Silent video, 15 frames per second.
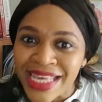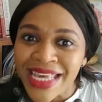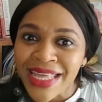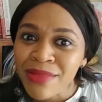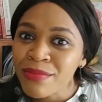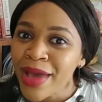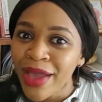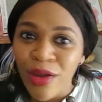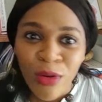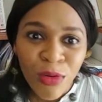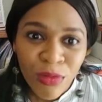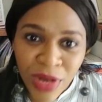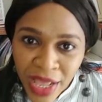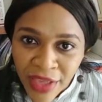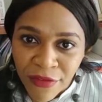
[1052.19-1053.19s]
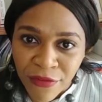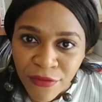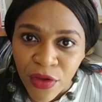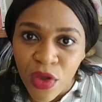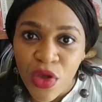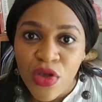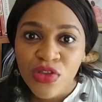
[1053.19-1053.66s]
in my own
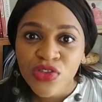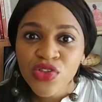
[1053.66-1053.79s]
life.